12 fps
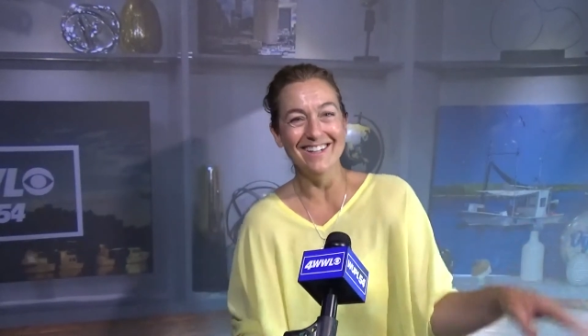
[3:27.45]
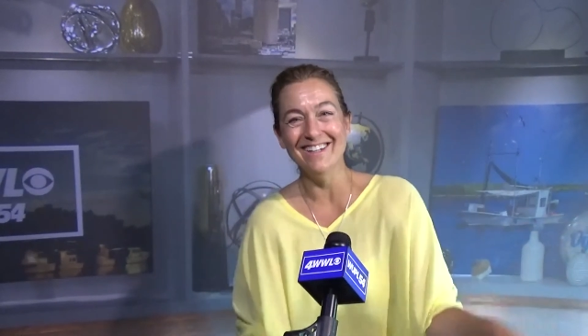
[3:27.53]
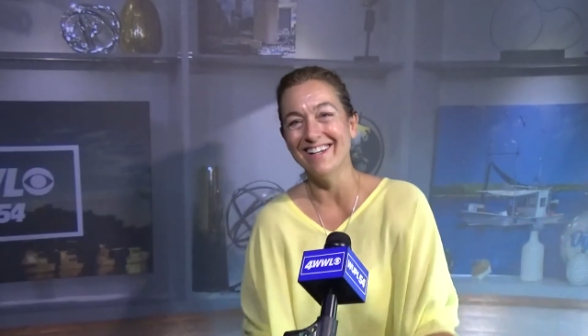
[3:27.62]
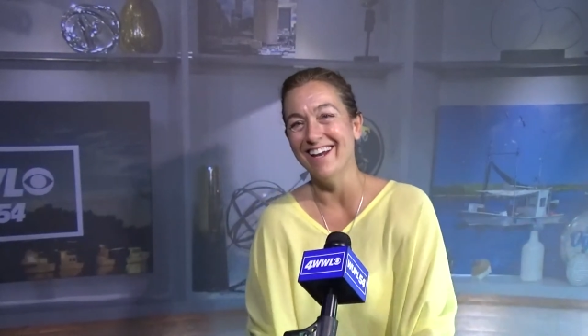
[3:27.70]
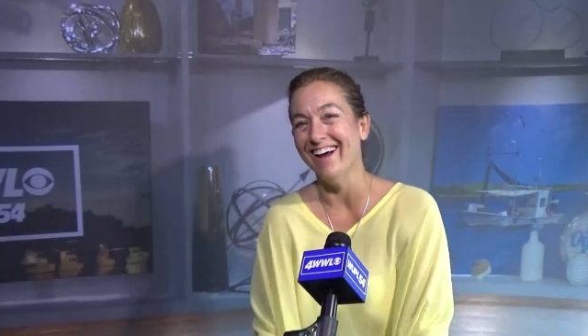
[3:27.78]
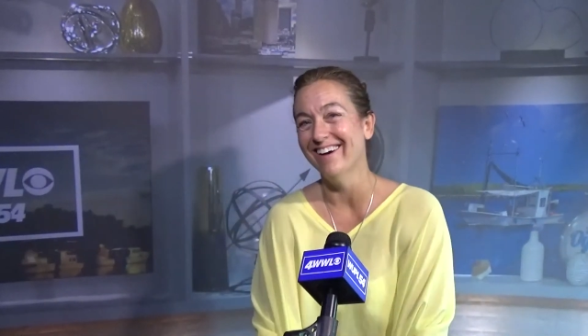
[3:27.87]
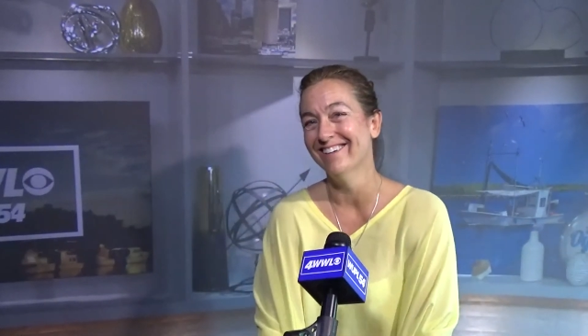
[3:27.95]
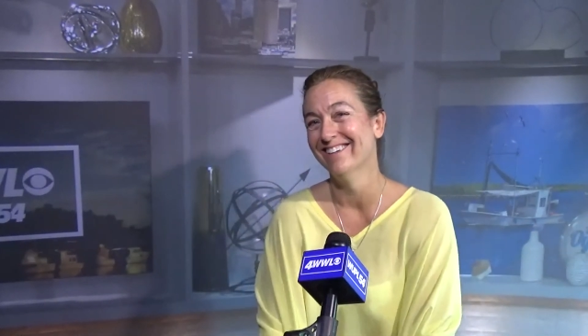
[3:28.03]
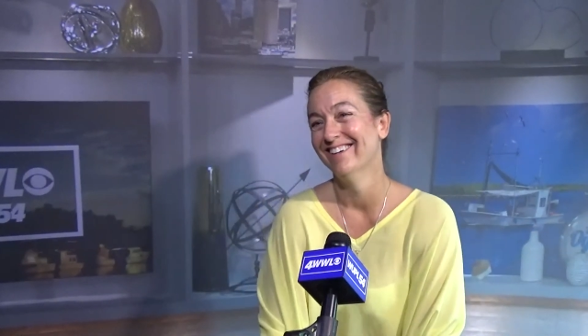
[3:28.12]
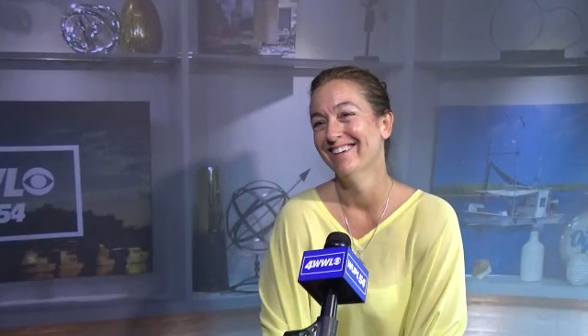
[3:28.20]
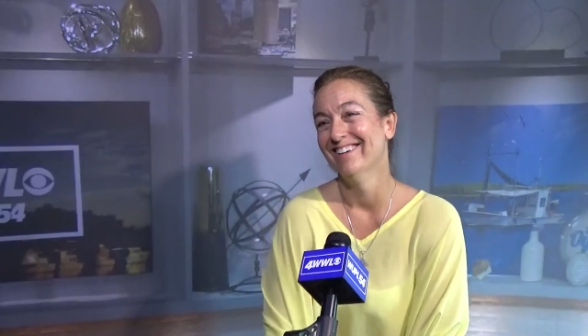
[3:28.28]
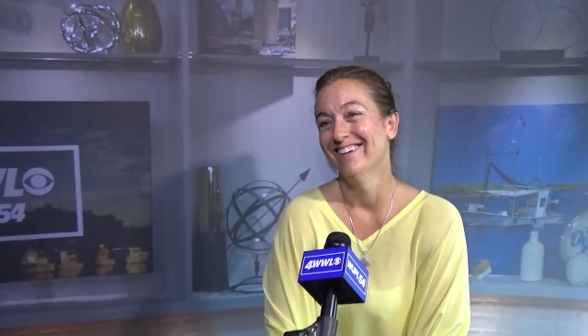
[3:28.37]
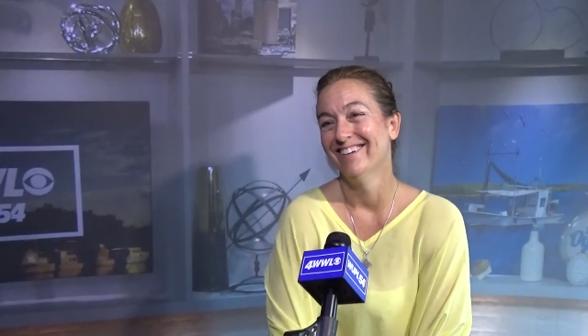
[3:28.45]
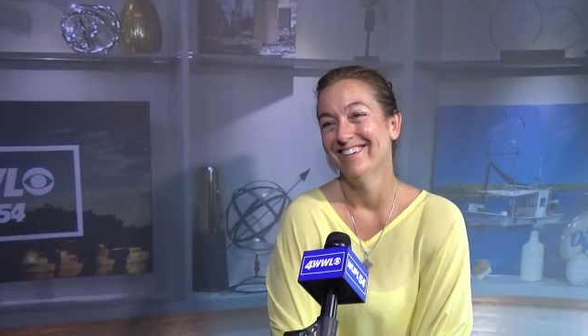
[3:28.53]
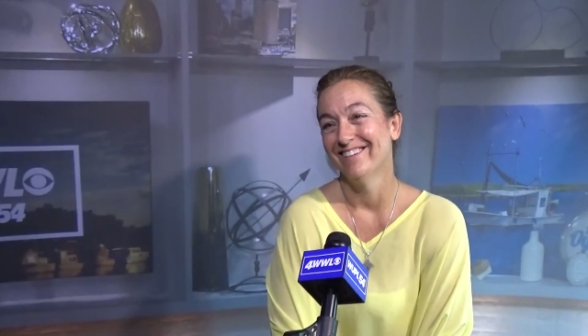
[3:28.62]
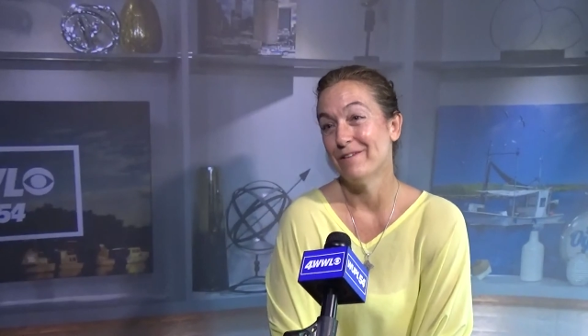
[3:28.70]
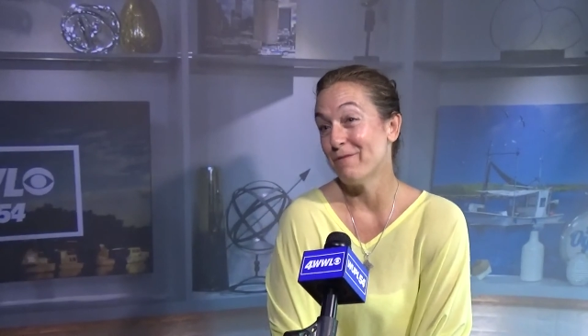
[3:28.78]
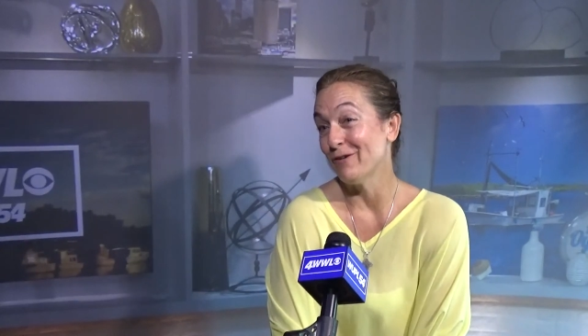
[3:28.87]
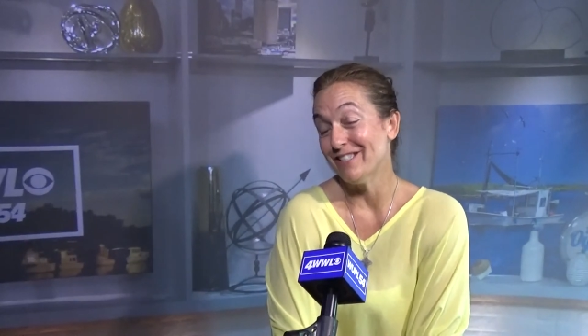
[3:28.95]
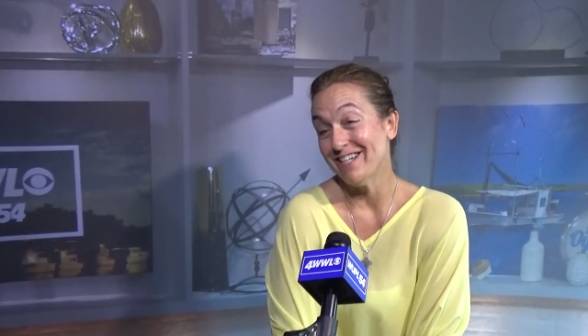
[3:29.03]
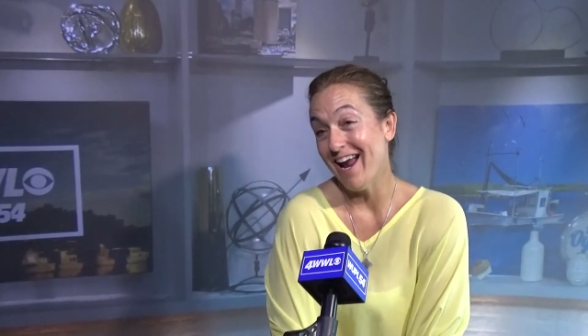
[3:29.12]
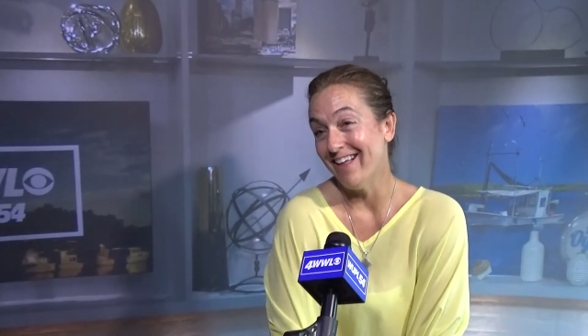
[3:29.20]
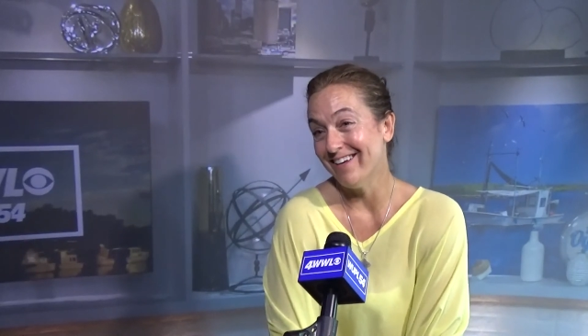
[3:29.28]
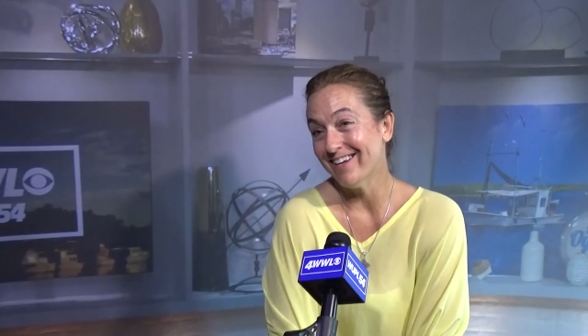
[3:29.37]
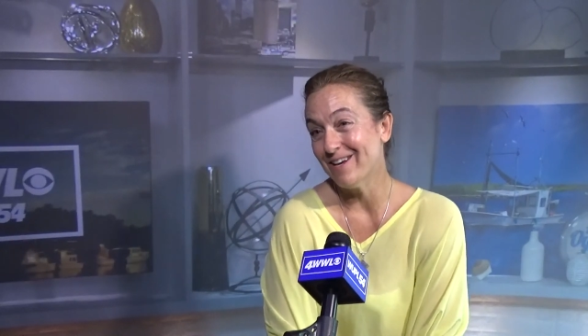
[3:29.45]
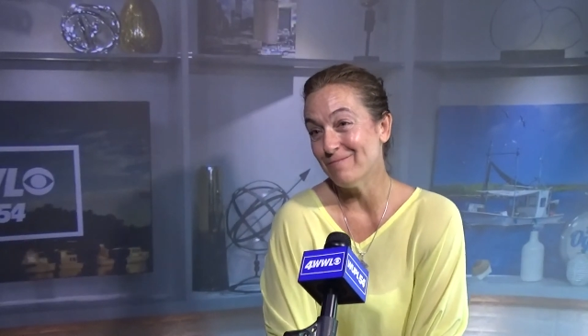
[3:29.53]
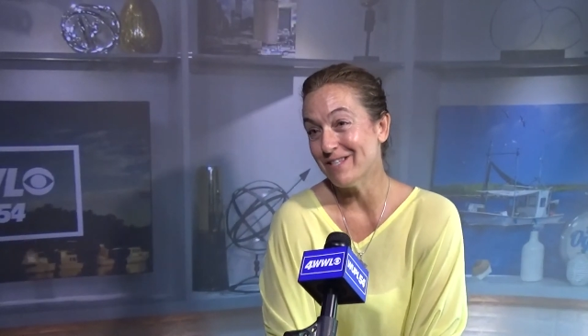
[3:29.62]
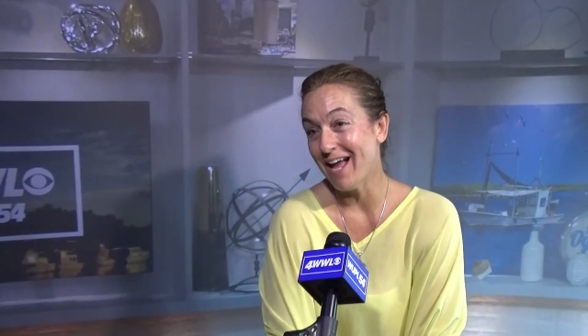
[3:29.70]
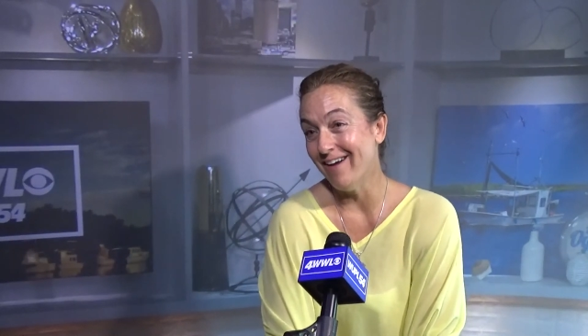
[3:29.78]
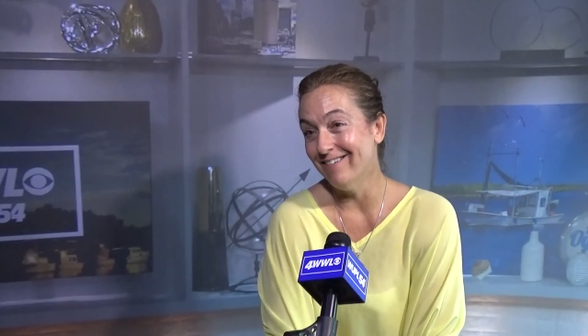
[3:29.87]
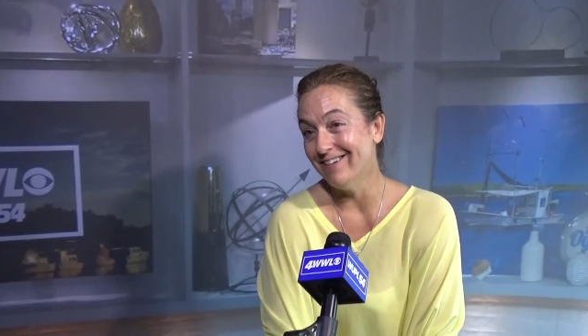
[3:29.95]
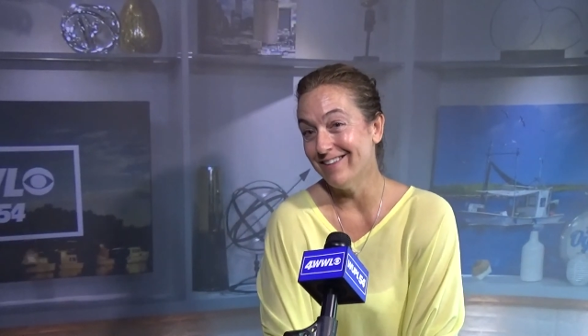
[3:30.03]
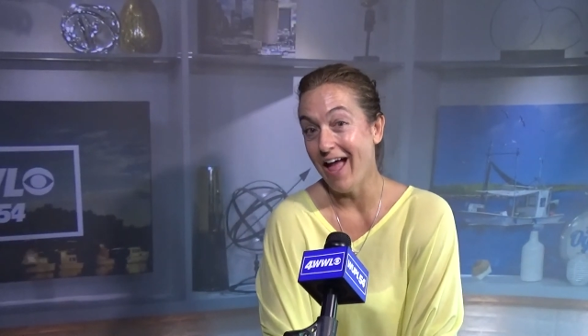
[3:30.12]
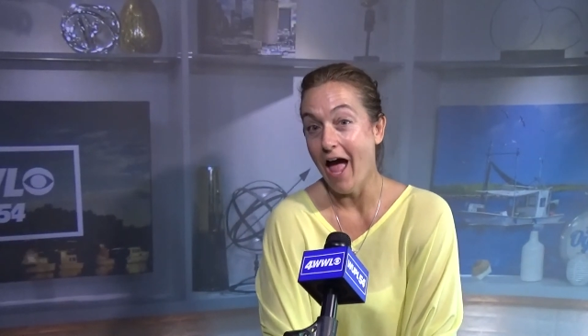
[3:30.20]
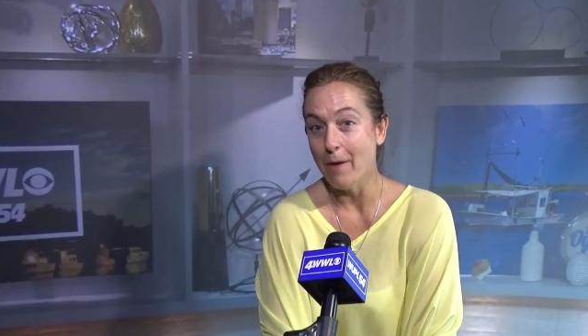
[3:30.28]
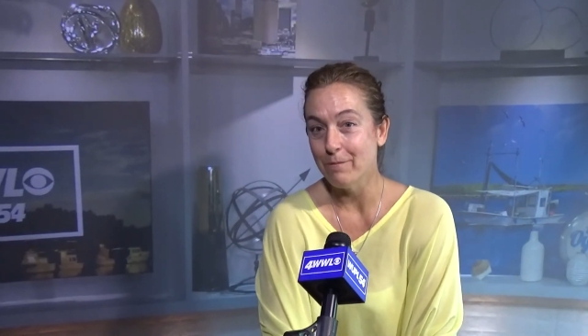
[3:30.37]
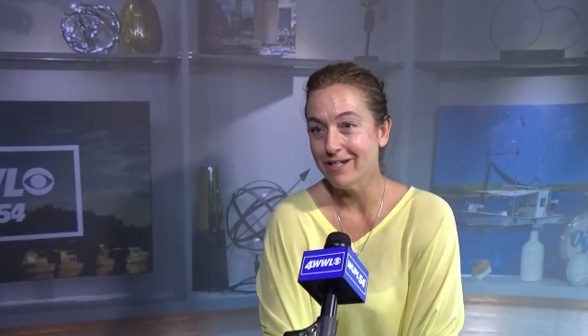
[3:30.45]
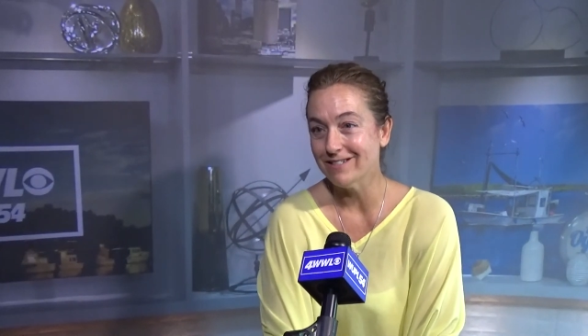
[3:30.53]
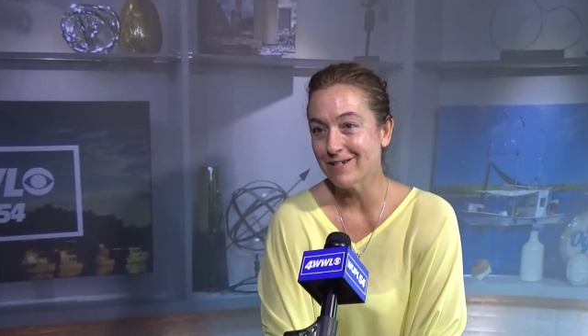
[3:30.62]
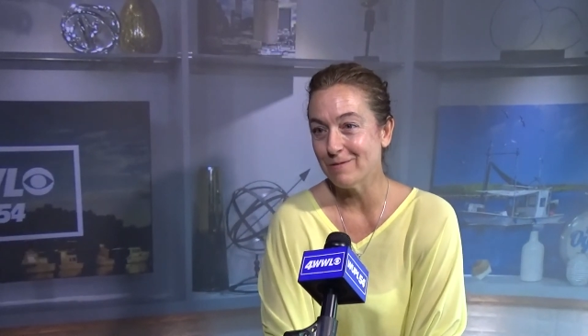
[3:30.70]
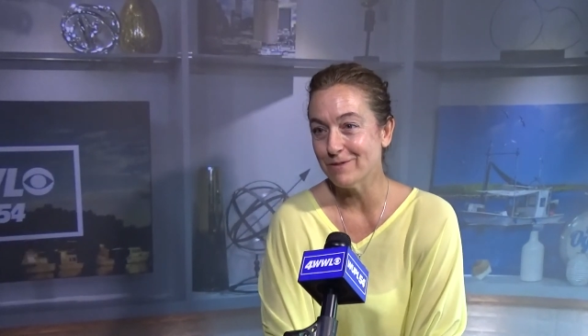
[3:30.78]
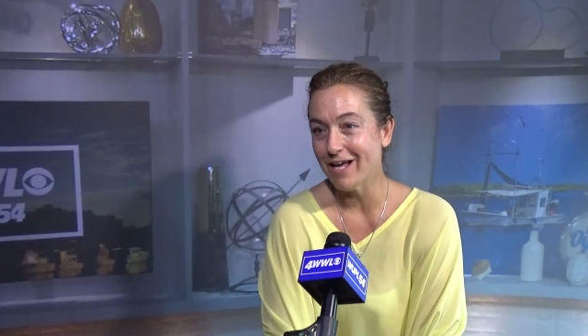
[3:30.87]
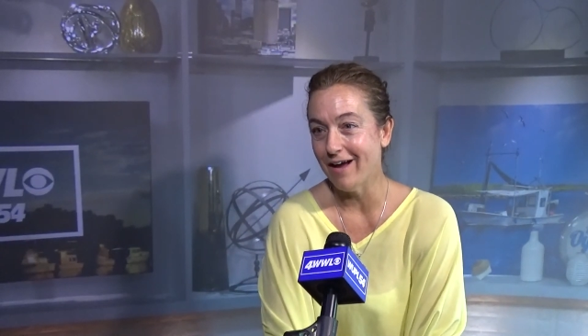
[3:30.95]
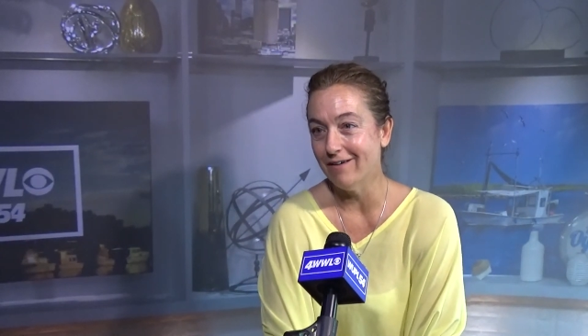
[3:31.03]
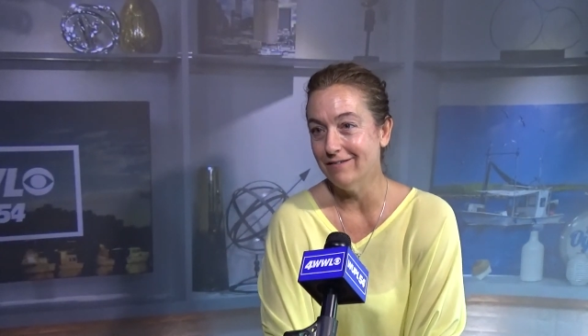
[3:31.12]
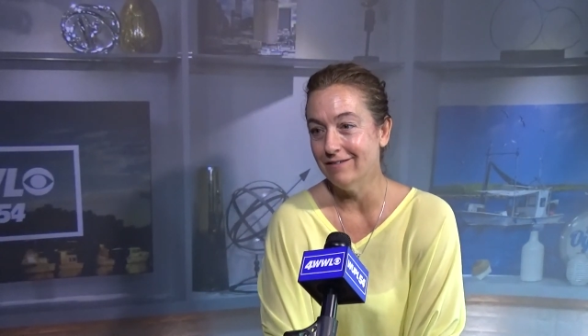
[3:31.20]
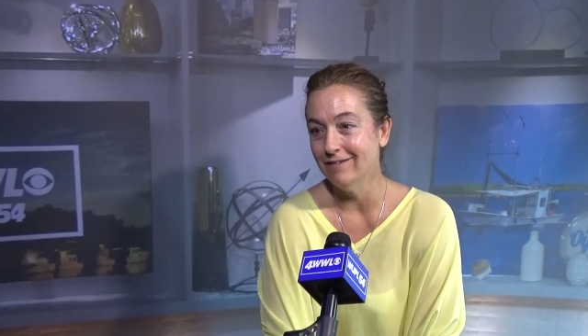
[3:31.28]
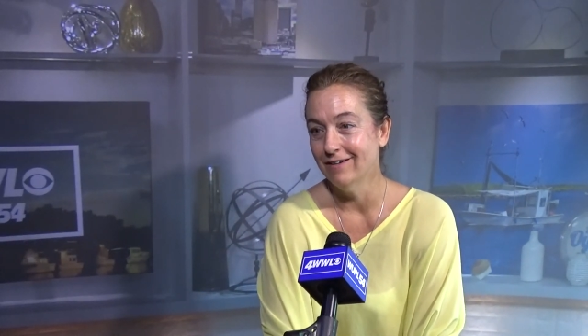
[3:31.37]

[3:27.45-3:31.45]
the personality comes out and the happiness comes out.